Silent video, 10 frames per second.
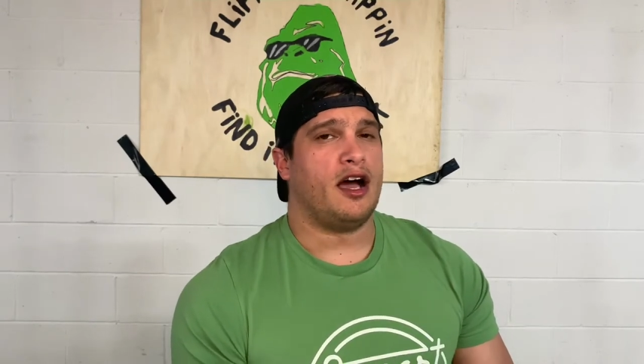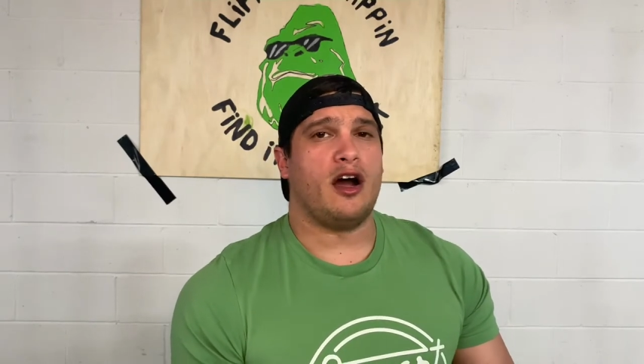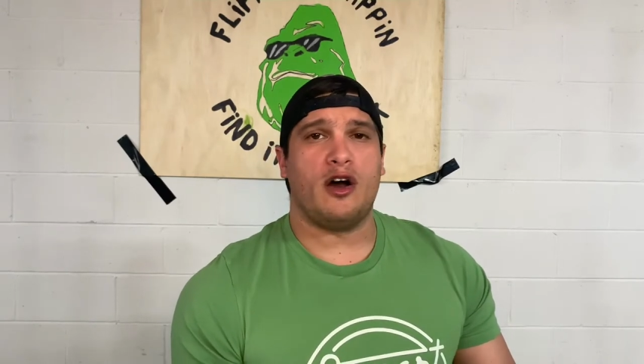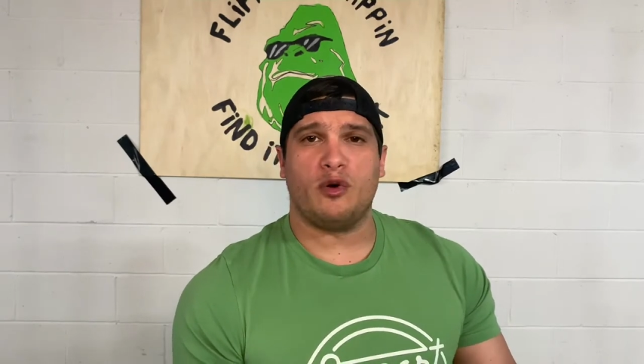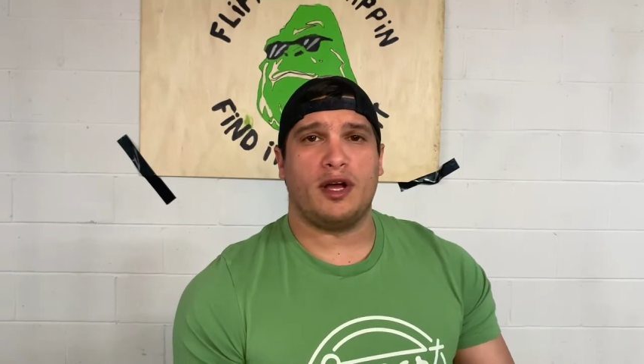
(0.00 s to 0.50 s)

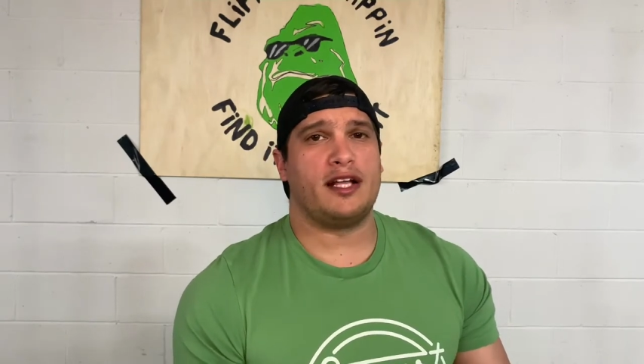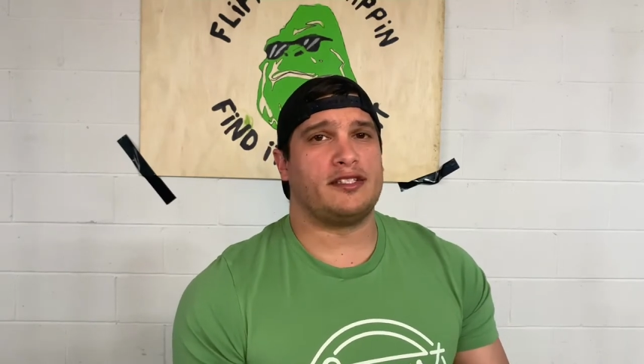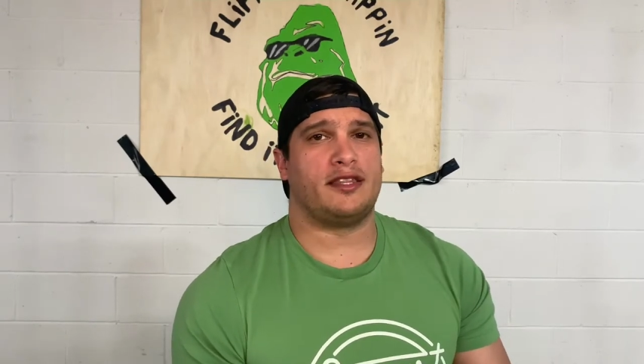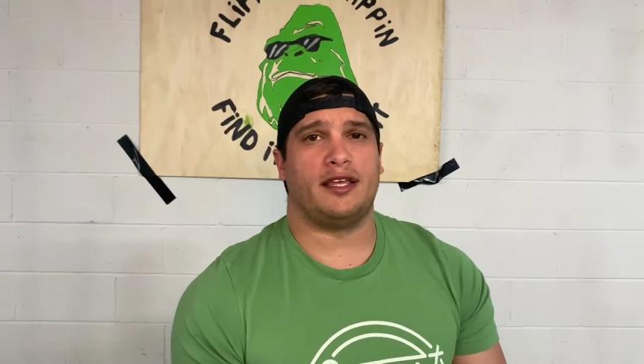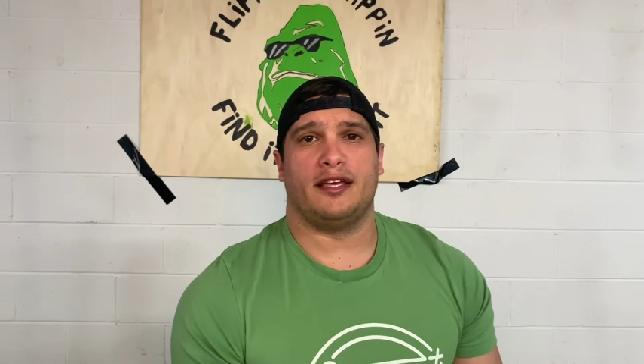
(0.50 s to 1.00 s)
All kinds
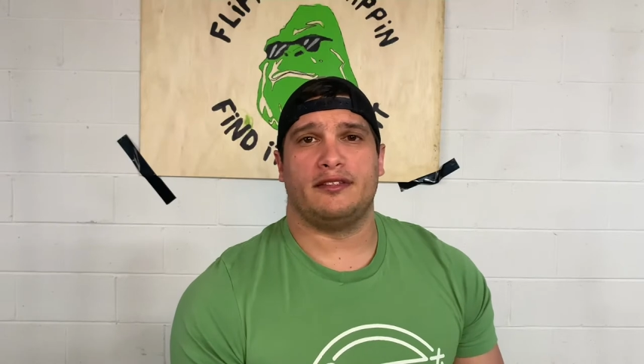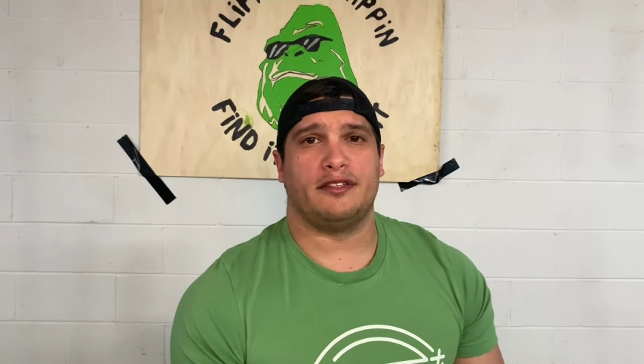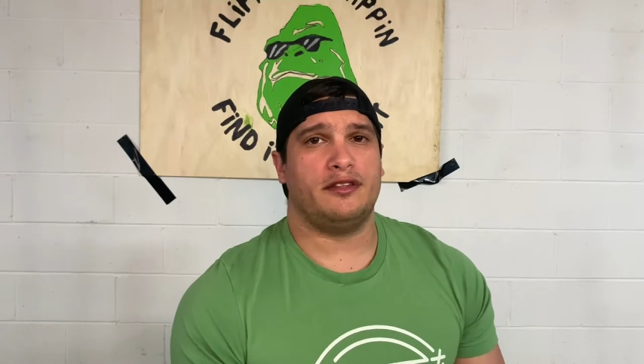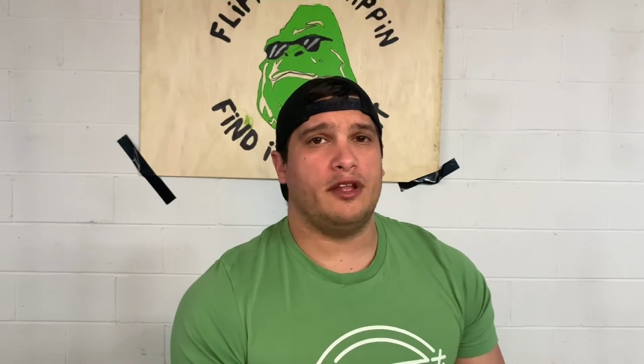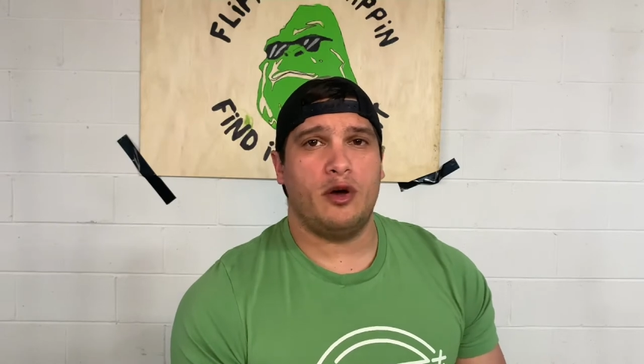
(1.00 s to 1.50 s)
of things.
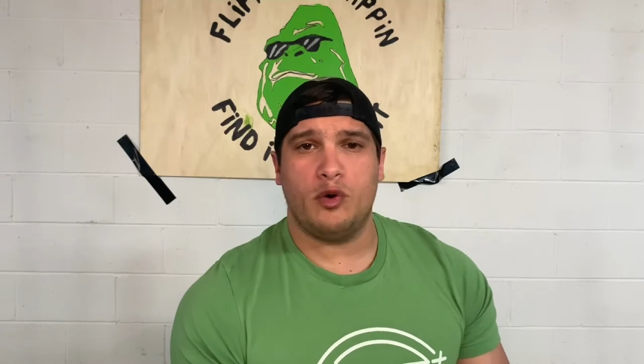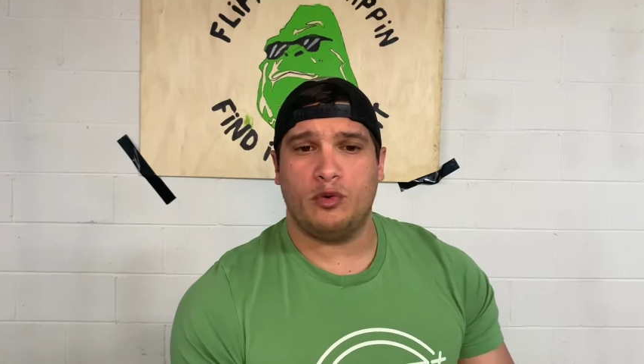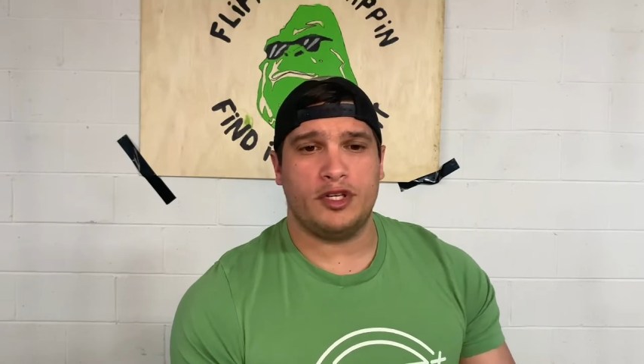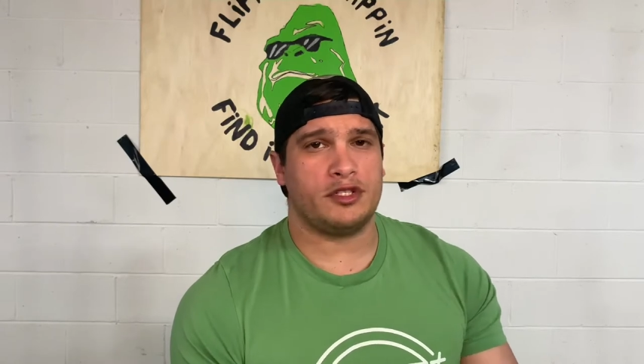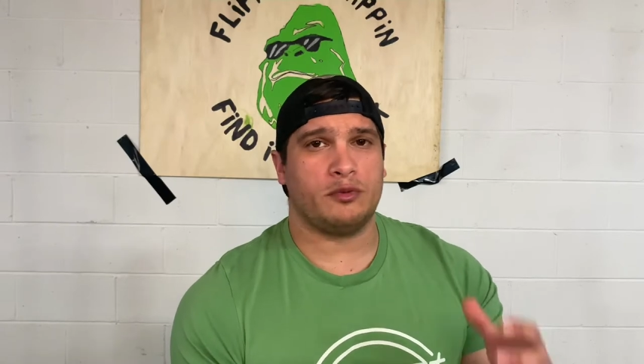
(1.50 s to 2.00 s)
No,
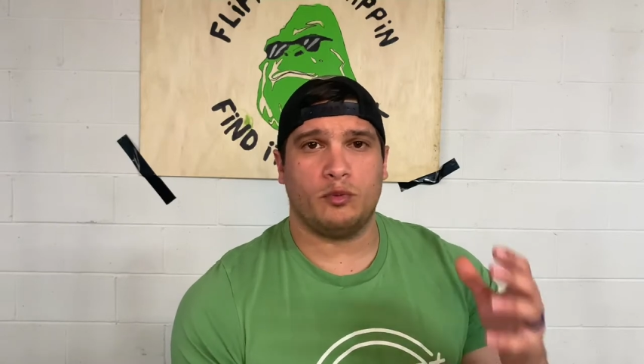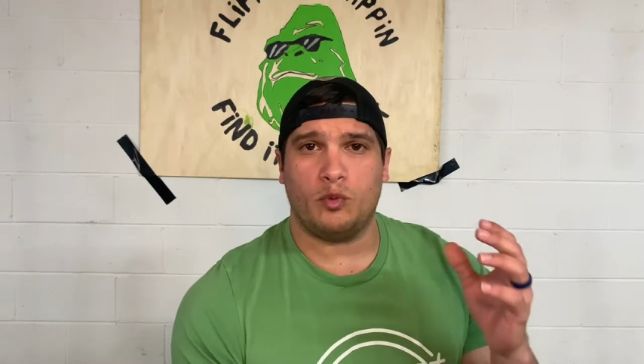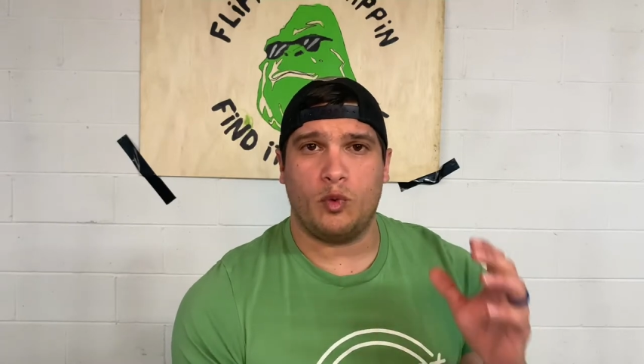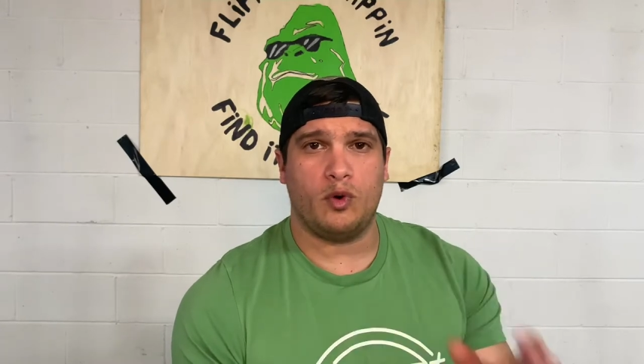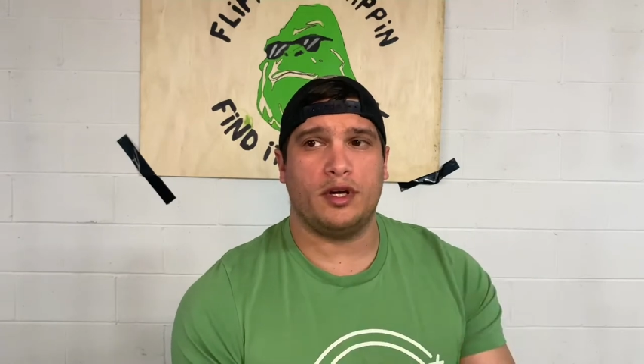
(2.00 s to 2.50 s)
just
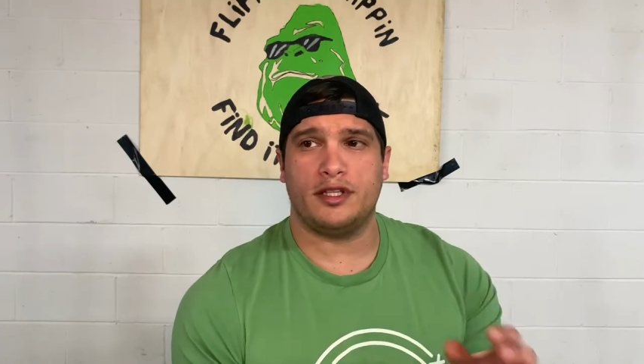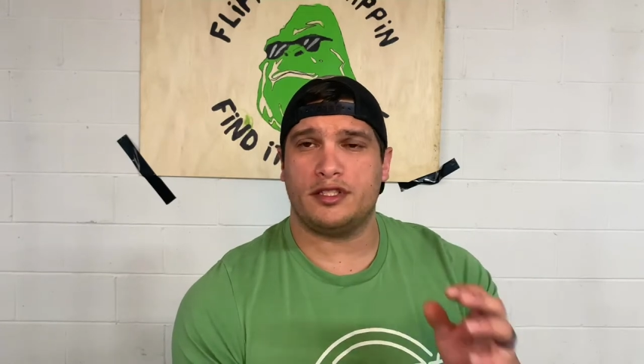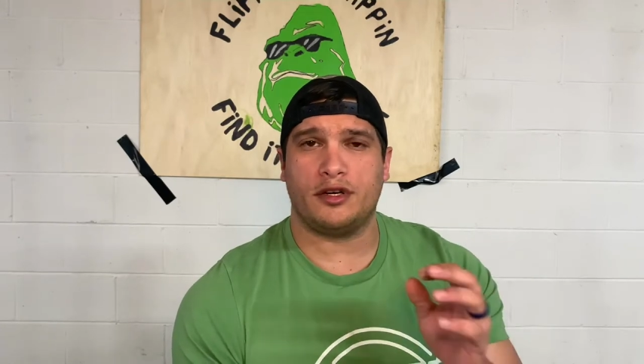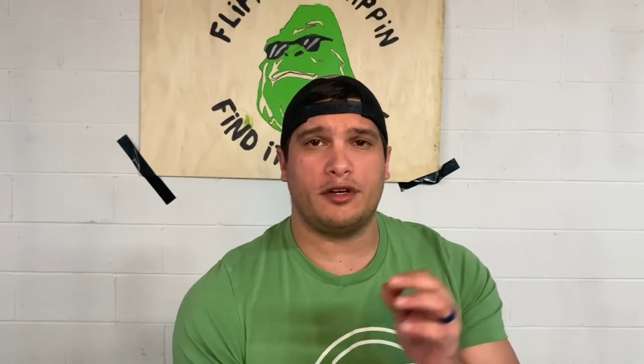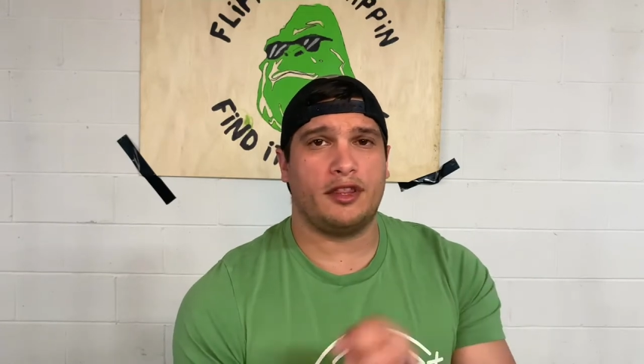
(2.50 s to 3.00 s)
one
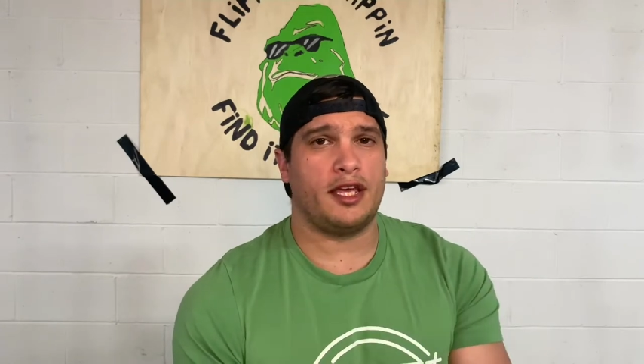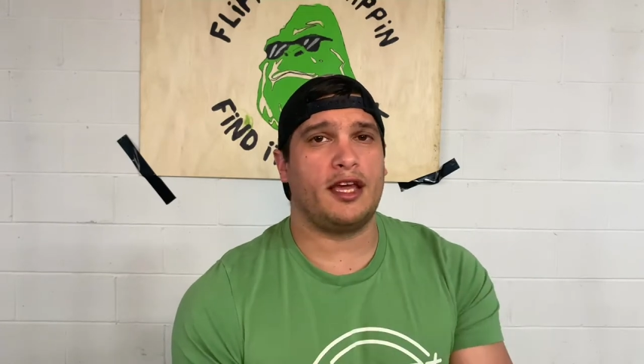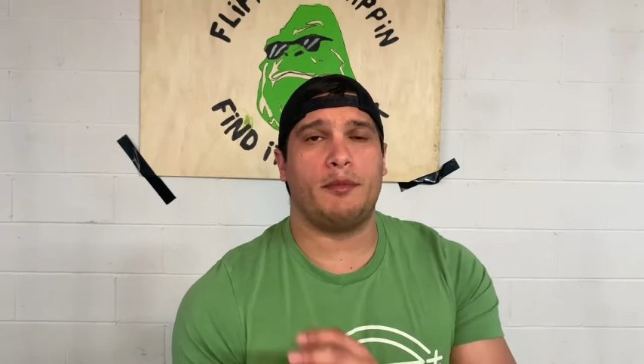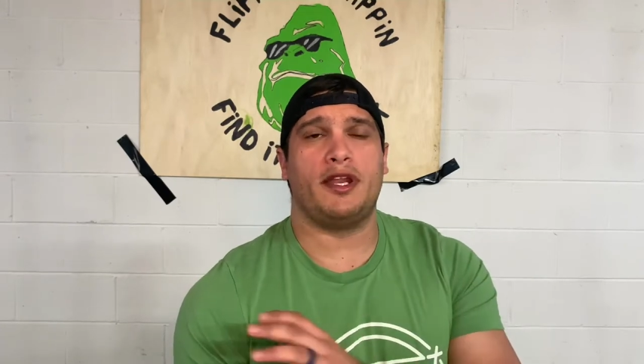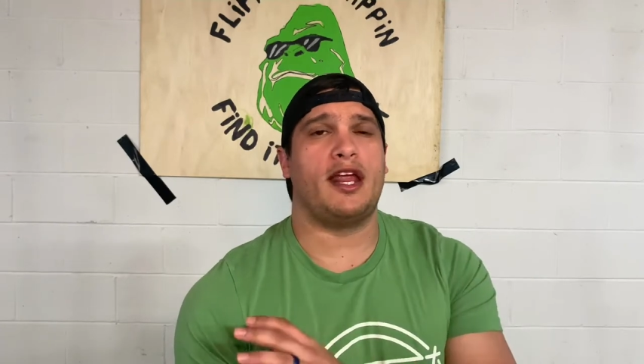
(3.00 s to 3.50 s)
certain thing.
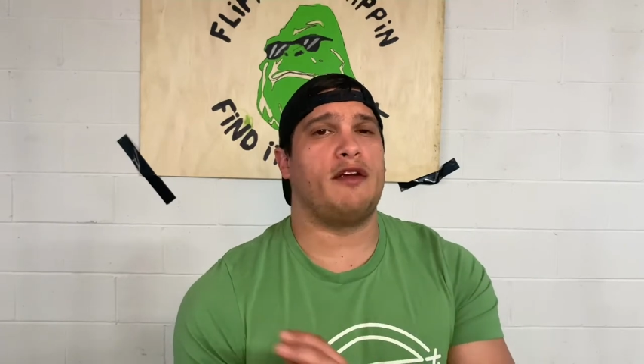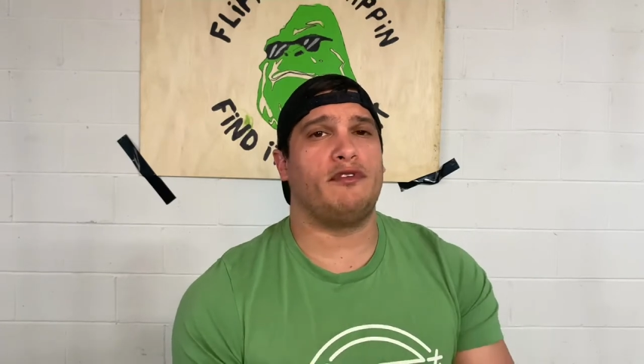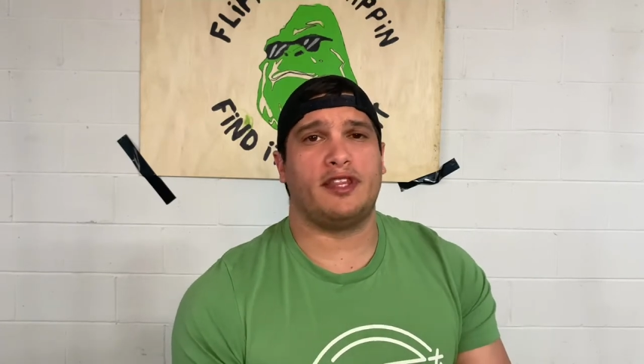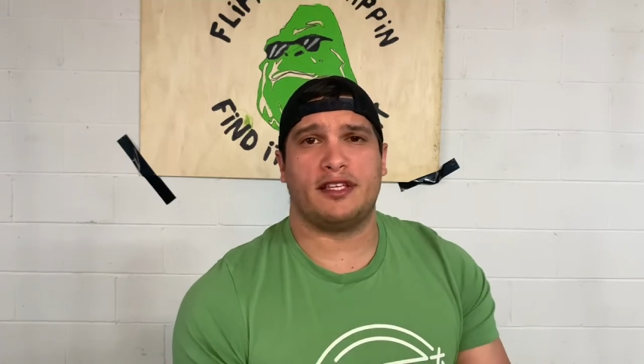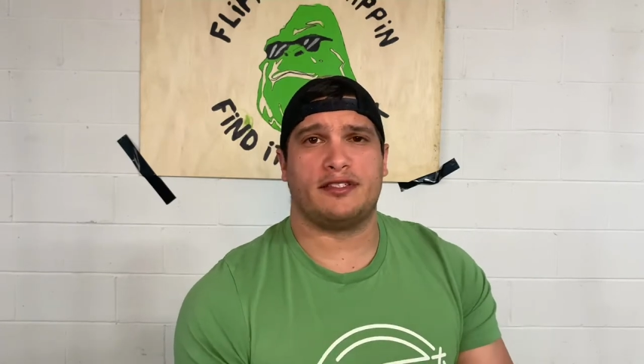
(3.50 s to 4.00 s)
I mean,
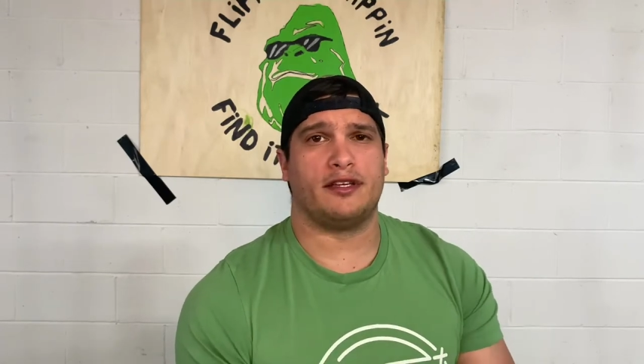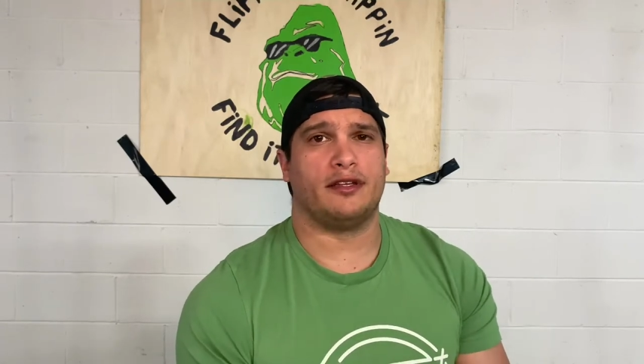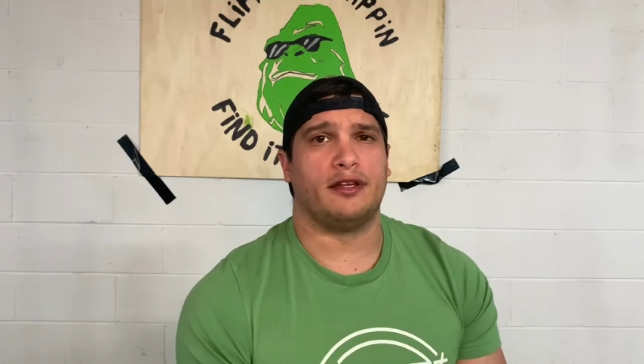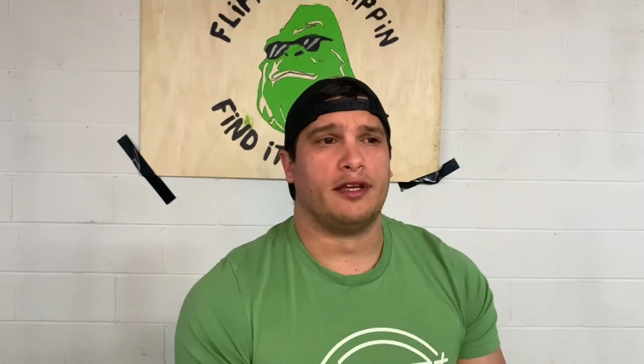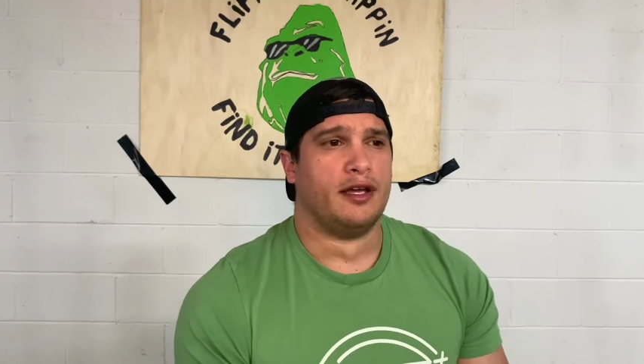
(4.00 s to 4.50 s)
everything's selling.